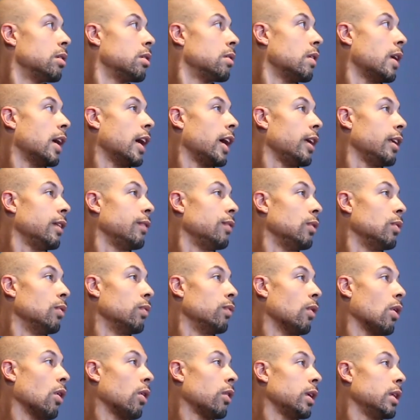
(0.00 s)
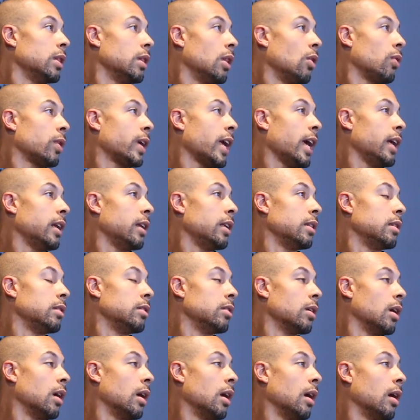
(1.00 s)
right, you've already located
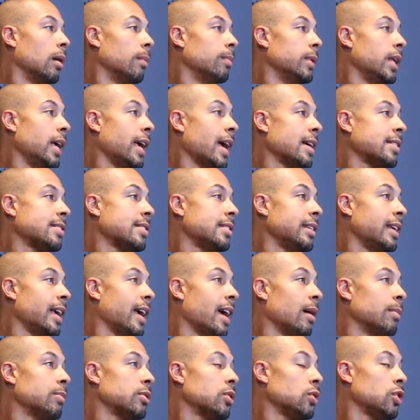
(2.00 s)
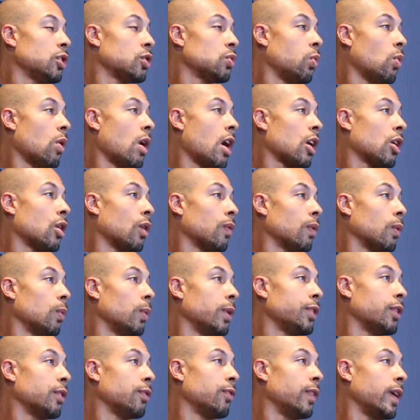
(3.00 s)
the SCM, so just walk over
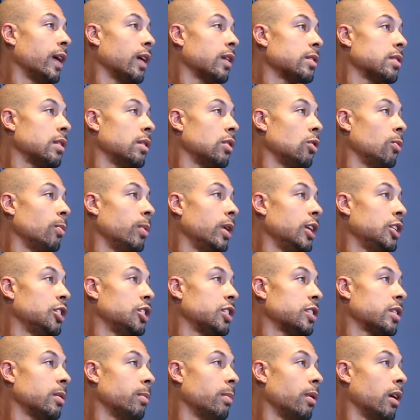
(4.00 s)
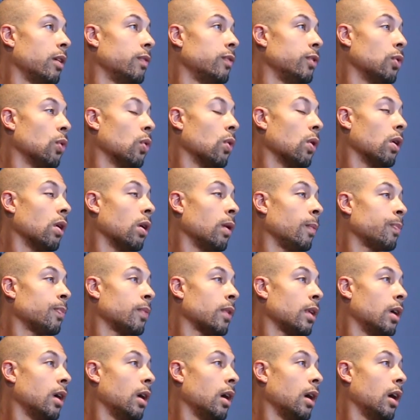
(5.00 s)
with your fingers a little bit just above your
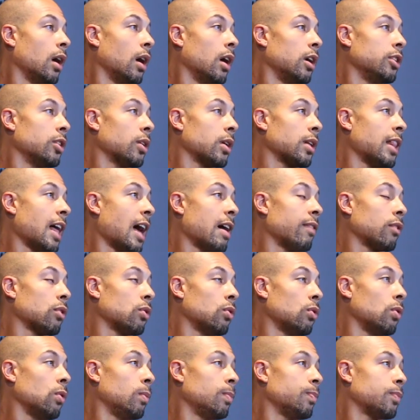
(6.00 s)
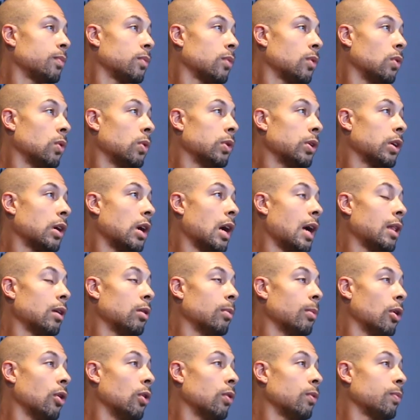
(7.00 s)
clavicle or
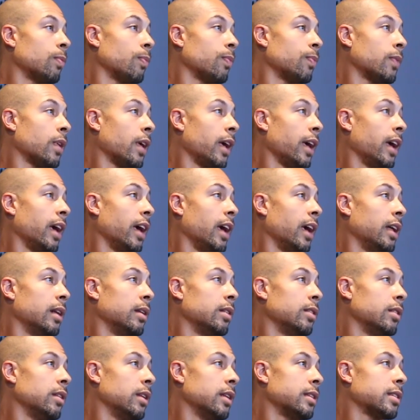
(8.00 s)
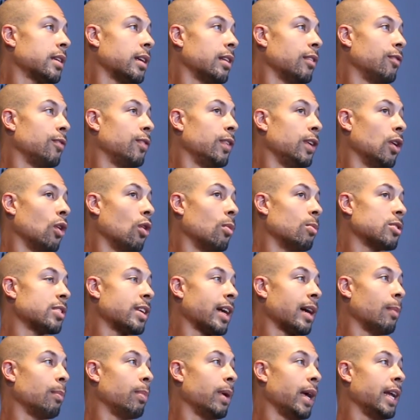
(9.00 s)
collarbone, and it's gonna feel almost
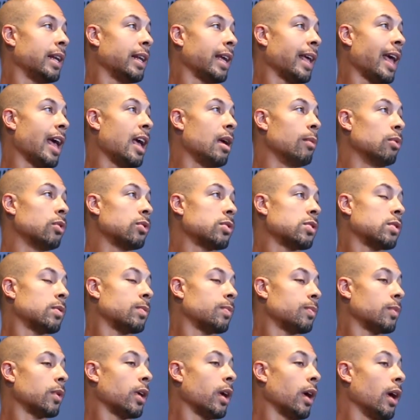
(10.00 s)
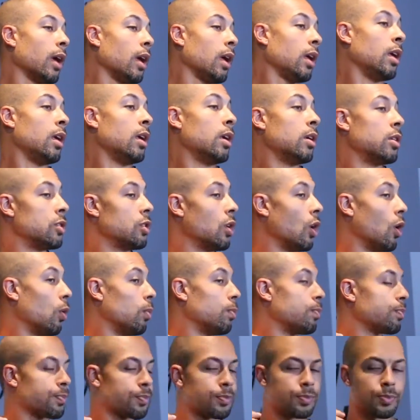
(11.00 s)
like a band of cables, okay? So
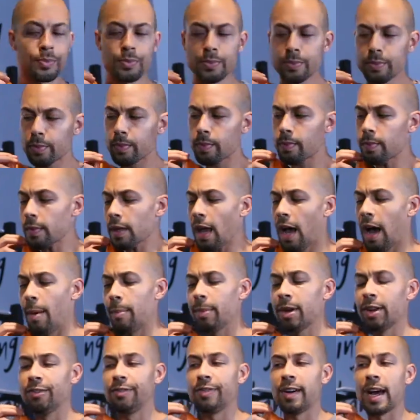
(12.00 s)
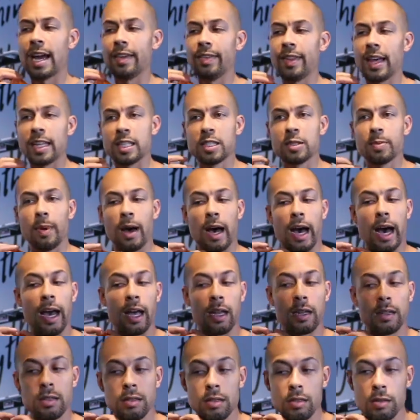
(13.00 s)
I'm gonna find that
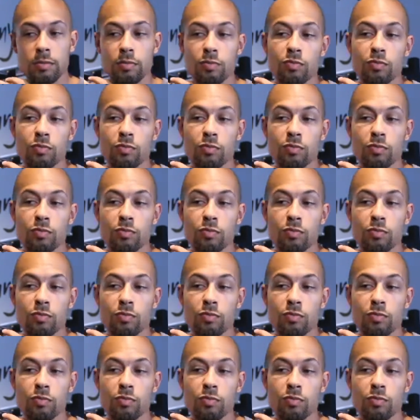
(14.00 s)
spot.